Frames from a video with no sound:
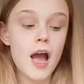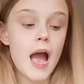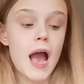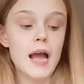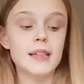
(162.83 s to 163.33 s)

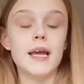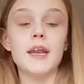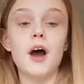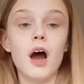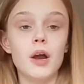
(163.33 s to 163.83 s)
and then
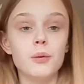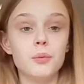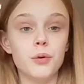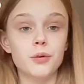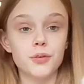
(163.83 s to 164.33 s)
I
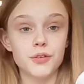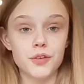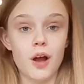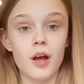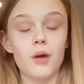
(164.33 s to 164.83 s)
will
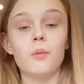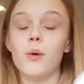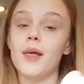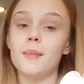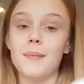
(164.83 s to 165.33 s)
start with
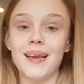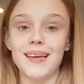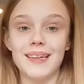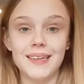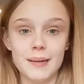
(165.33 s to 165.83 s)
making the
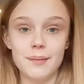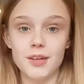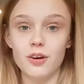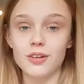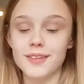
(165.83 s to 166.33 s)
Dippin'
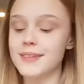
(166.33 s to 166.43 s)
Dots.